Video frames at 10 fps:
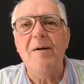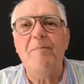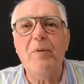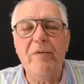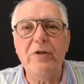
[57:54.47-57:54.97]

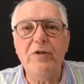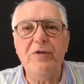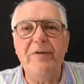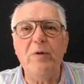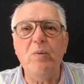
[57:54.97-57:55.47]
Profit
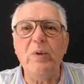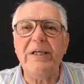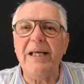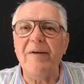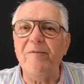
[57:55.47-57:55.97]
Retriever
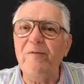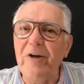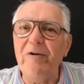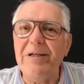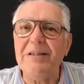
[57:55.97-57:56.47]
working
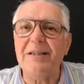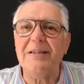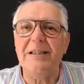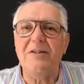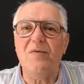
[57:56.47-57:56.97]
very
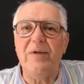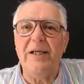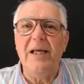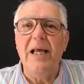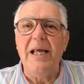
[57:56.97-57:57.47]

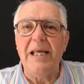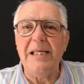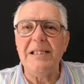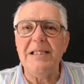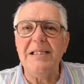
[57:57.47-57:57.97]
successfully
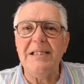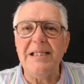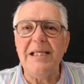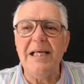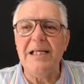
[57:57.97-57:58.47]
in
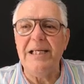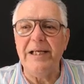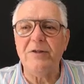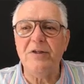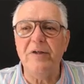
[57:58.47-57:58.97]
the
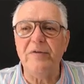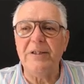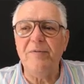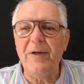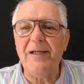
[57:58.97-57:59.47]
linked service.
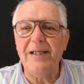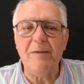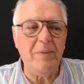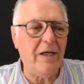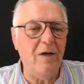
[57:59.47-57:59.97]
In fact,
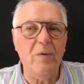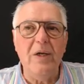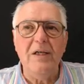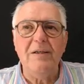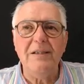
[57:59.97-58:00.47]
let me go,
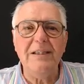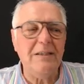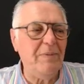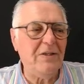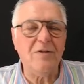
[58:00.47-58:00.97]

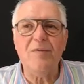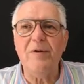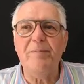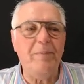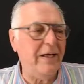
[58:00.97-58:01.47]
let me just
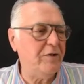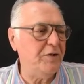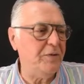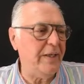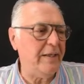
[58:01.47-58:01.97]
flip back
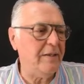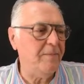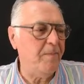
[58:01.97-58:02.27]
to that.